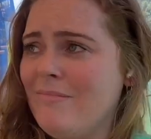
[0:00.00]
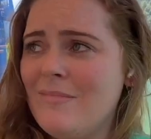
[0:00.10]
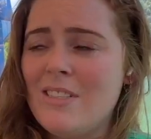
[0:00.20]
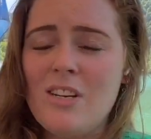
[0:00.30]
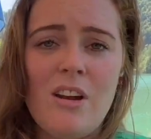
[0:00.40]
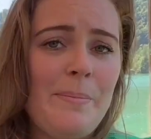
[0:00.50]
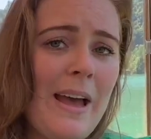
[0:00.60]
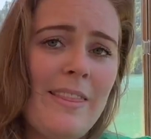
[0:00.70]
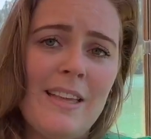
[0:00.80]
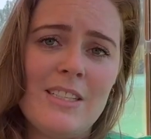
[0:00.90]
It's not a
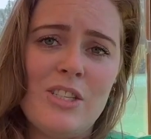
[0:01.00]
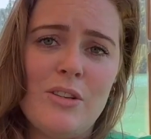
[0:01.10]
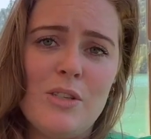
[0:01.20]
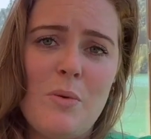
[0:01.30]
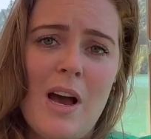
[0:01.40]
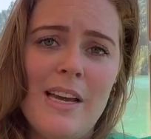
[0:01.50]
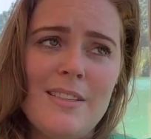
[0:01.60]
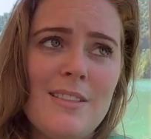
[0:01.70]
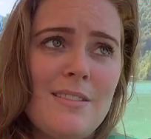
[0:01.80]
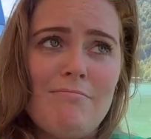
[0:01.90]
bad thing to do it
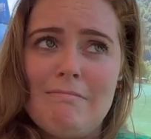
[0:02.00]
twice.